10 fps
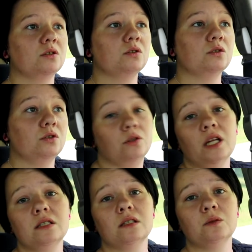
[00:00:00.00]
So
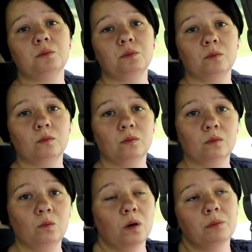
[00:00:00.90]
that's
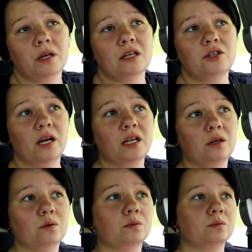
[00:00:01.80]
what I'm gonna try to
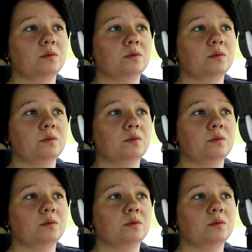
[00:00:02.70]
do.